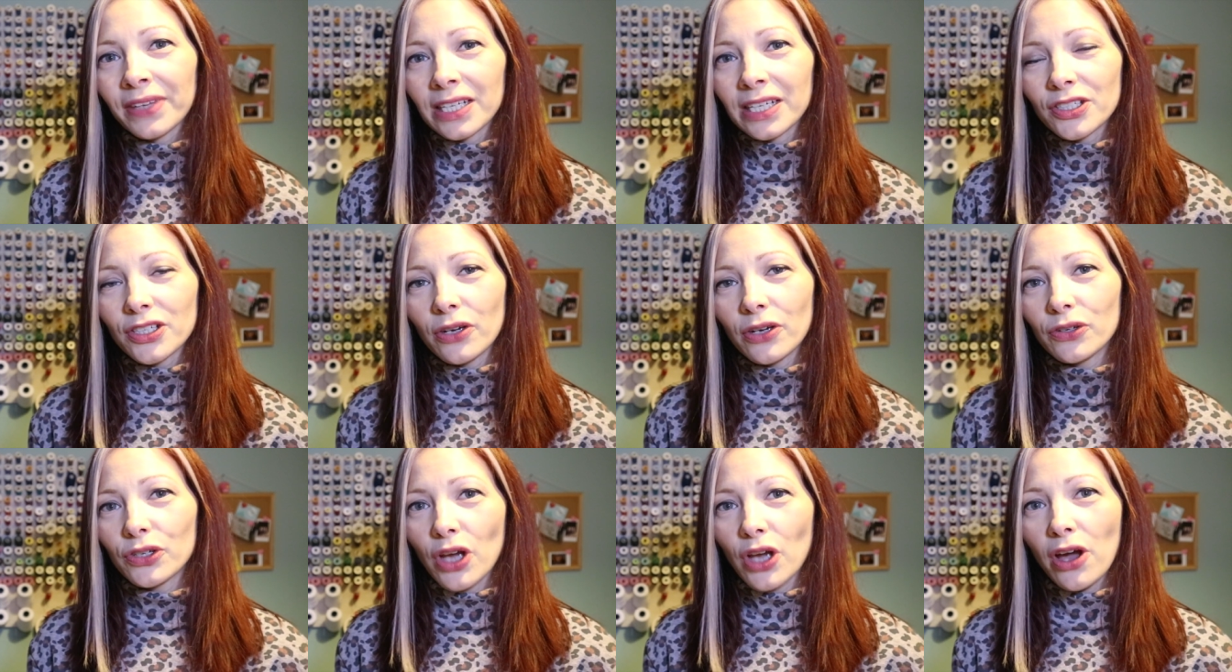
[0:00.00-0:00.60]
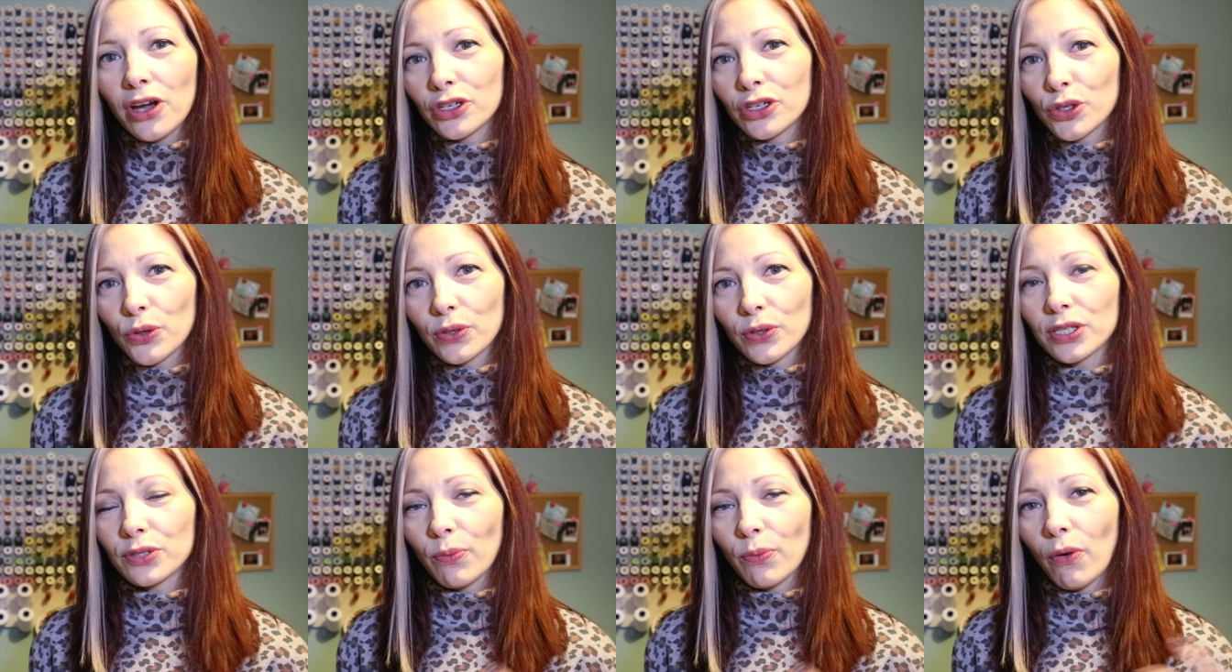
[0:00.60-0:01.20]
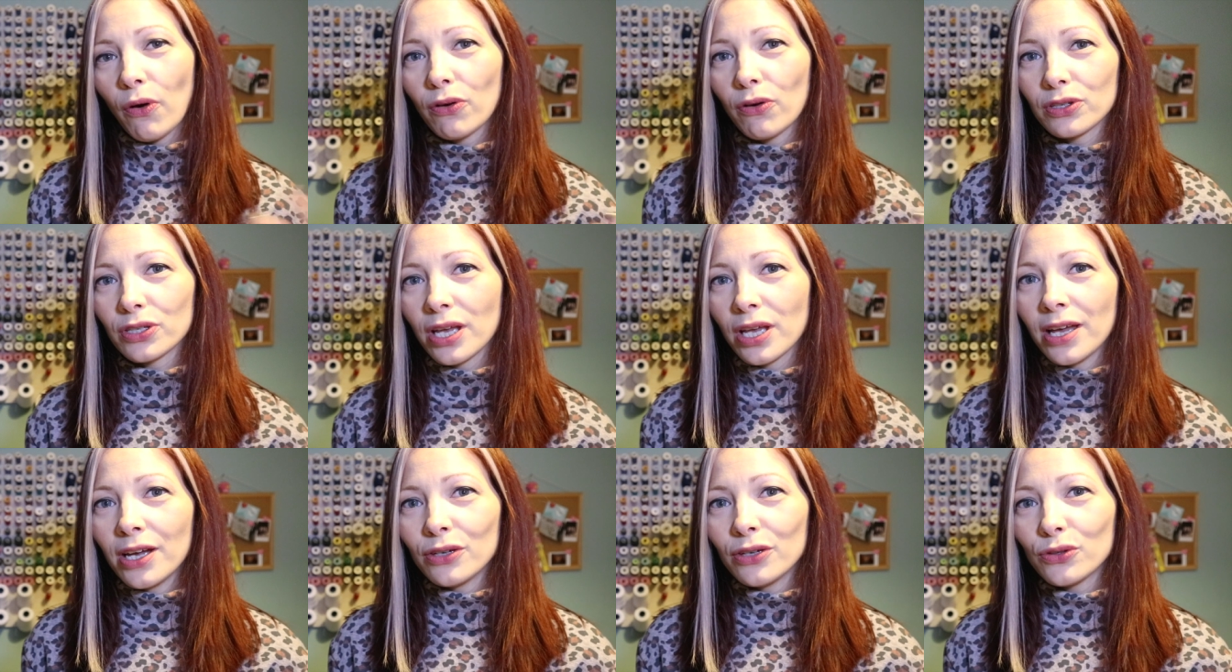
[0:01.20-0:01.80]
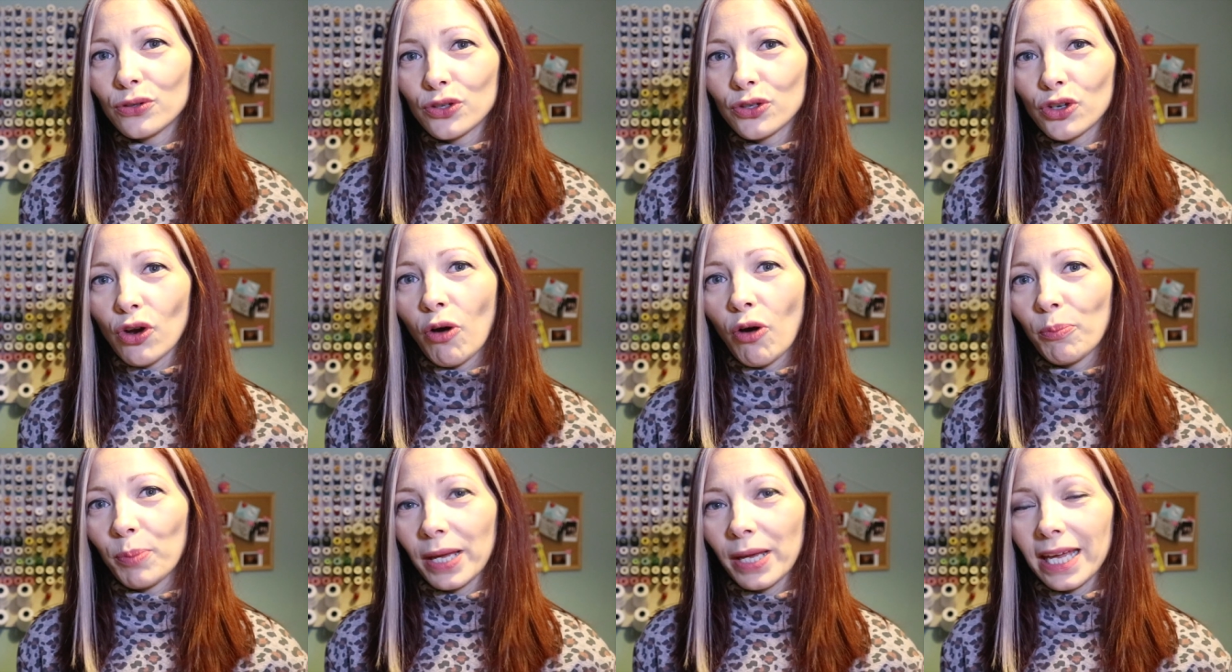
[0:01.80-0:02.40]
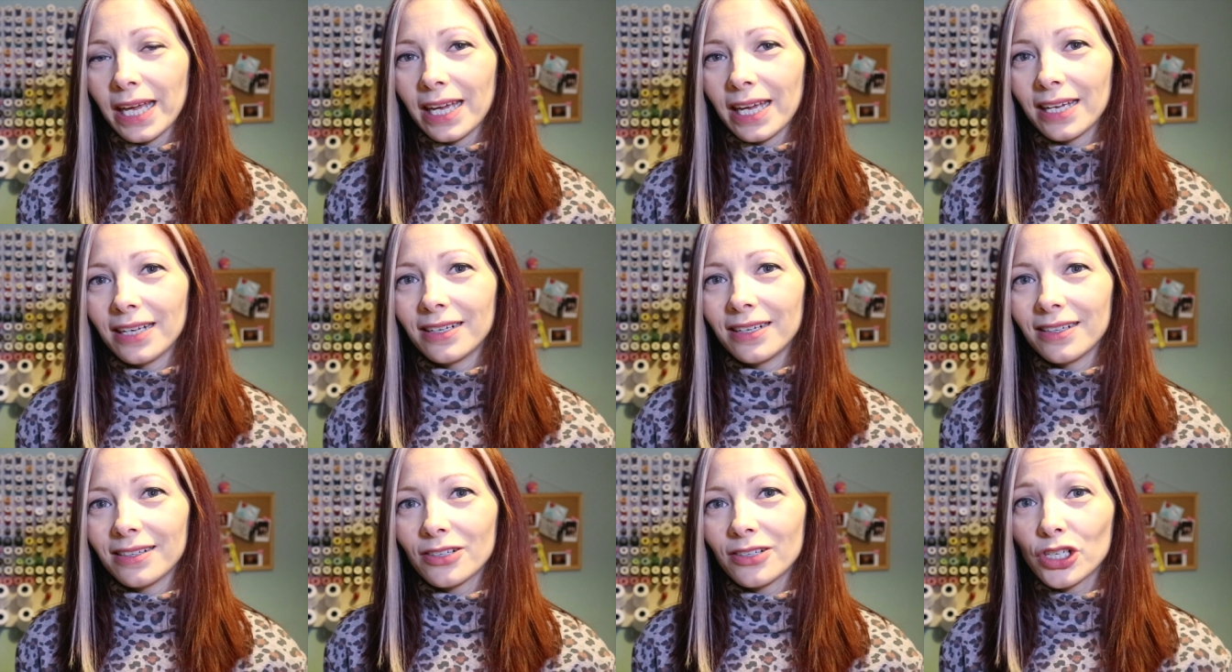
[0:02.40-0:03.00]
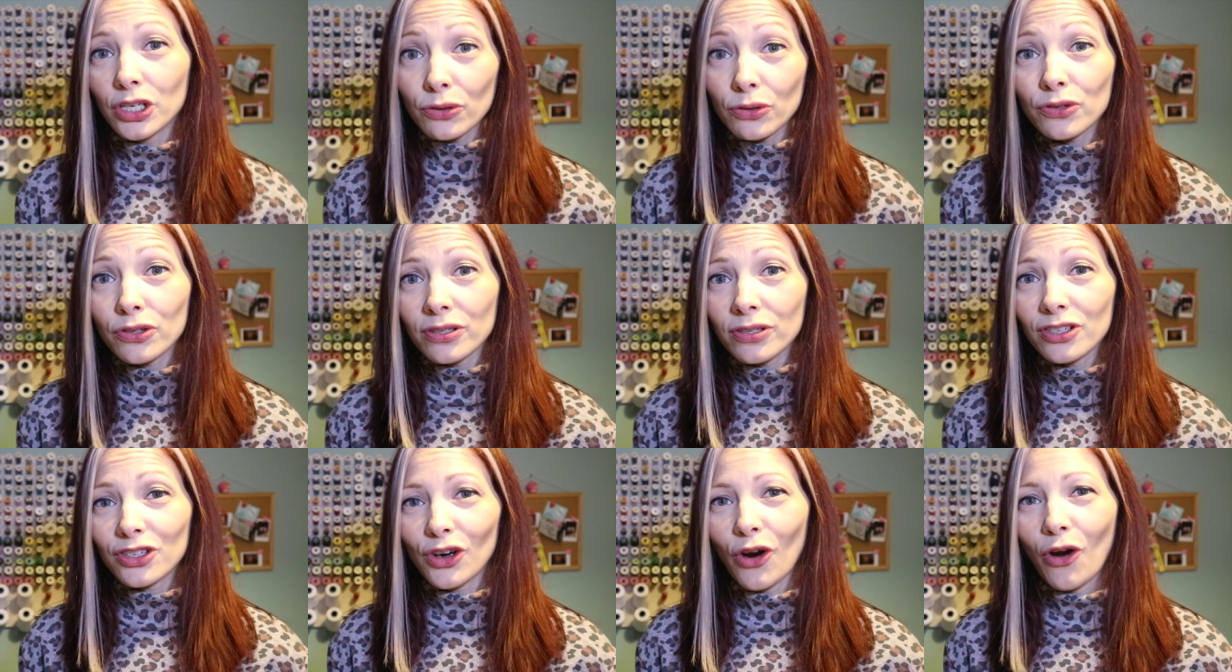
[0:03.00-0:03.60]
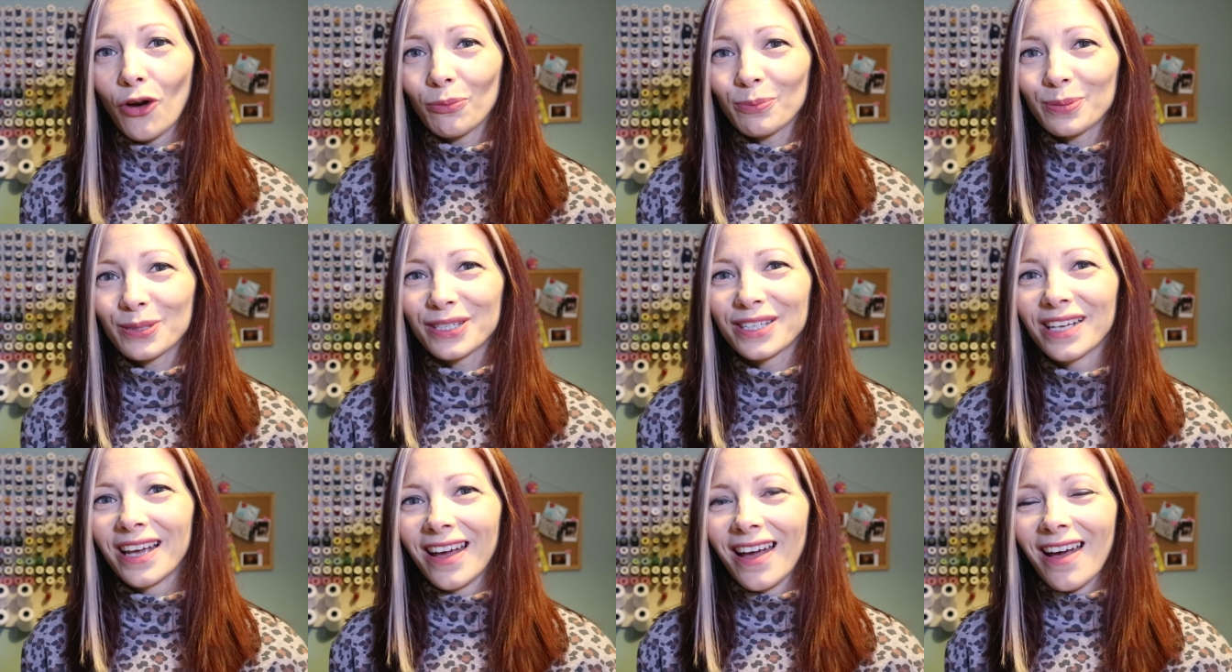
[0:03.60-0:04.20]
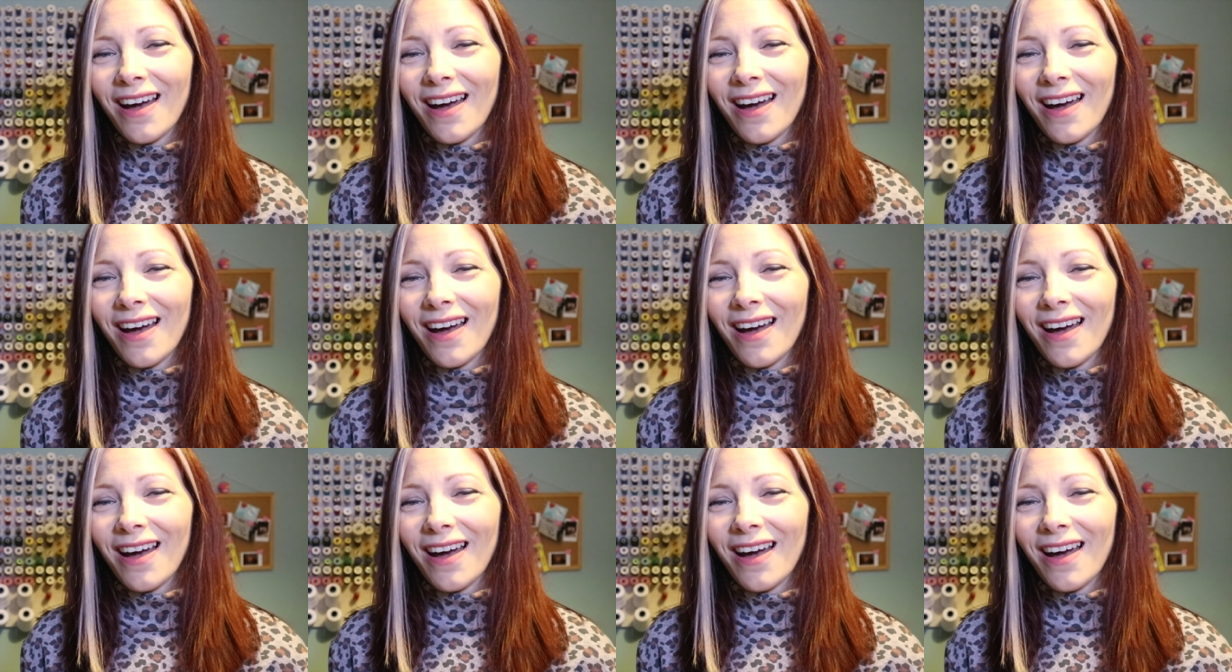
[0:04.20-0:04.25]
So her choice was to shop in children's shops,